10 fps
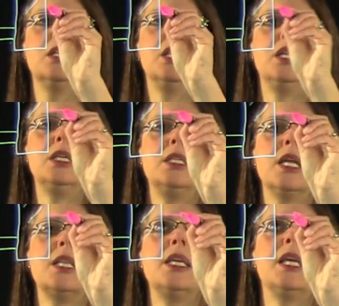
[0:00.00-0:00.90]
there is
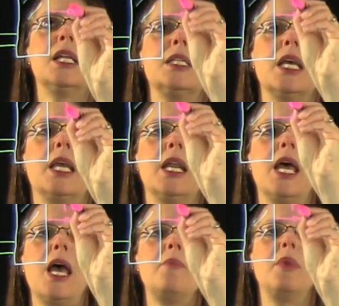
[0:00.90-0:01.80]
nothing else that can
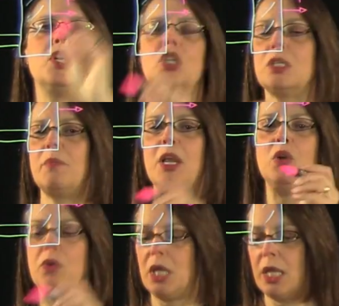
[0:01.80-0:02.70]
happen just by
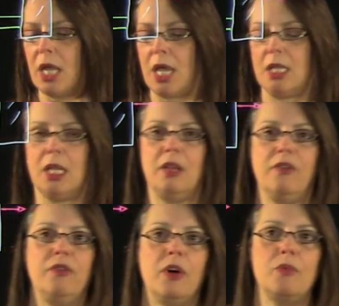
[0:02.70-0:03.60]
looking at the
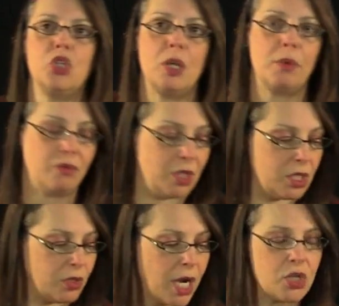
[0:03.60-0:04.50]
deformed shape of the
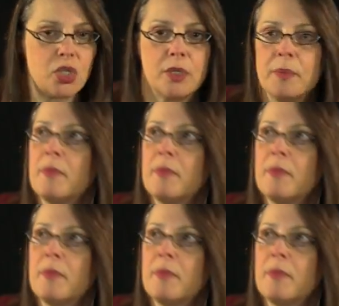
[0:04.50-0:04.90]
structure.